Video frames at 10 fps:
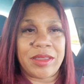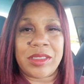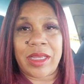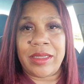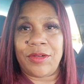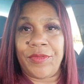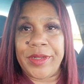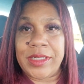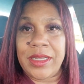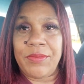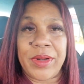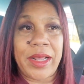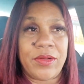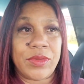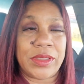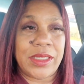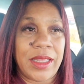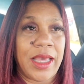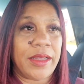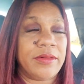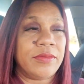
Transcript: decide to rent it, but I don't see that.